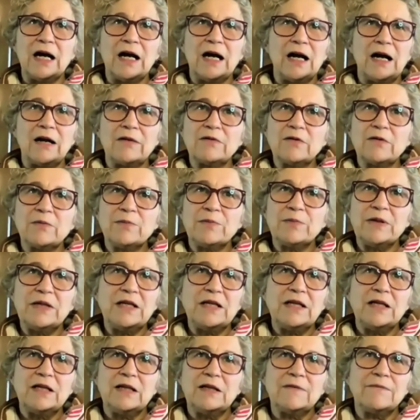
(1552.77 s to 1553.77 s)
I would
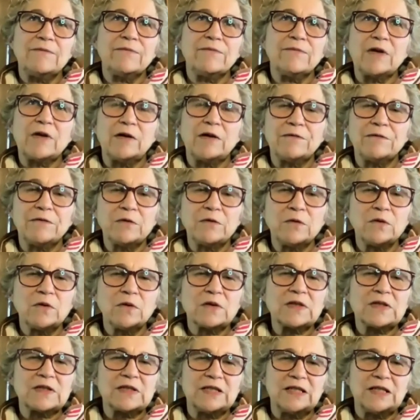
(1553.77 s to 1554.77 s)
be a fool
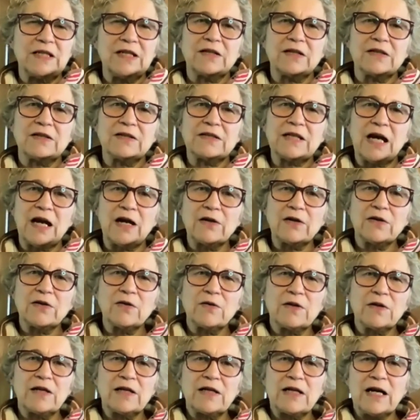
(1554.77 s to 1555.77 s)
to sit here and tell you
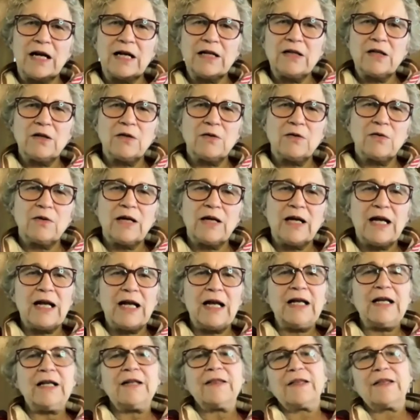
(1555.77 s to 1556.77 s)
that I know
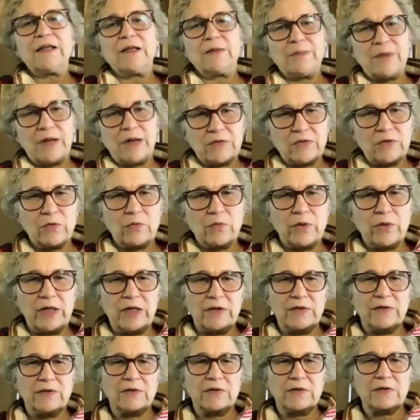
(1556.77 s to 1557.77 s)
anything about the
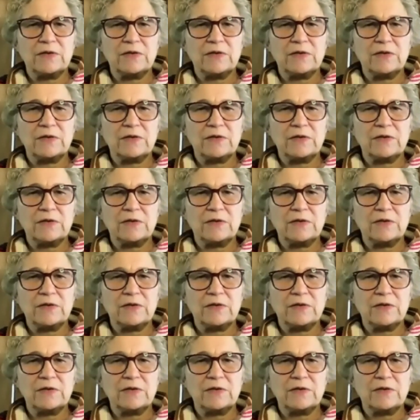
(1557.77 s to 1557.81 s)
wind.